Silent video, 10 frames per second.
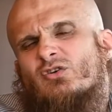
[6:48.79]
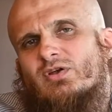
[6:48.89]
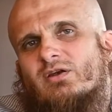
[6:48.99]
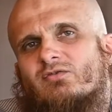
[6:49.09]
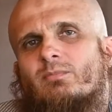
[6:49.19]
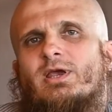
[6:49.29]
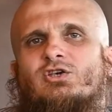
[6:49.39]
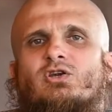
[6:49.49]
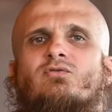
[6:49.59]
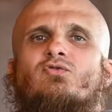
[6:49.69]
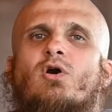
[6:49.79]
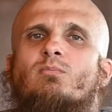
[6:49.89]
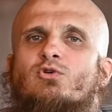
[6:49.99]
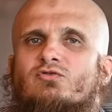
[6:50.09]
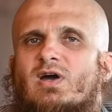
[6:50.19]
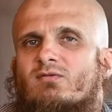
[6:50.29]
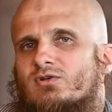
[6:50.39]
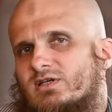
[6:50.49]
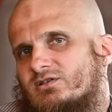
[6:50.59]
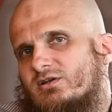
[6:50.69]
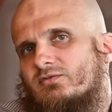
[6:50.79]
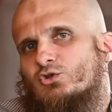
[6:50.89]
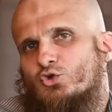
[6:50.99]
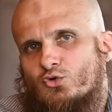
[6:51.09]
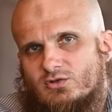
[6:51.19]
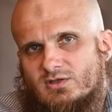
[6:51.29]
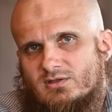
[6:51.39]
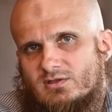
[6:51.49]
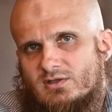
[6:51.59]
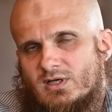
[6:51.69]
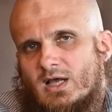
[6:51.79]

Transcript: of information from those 5 or 6 different sources.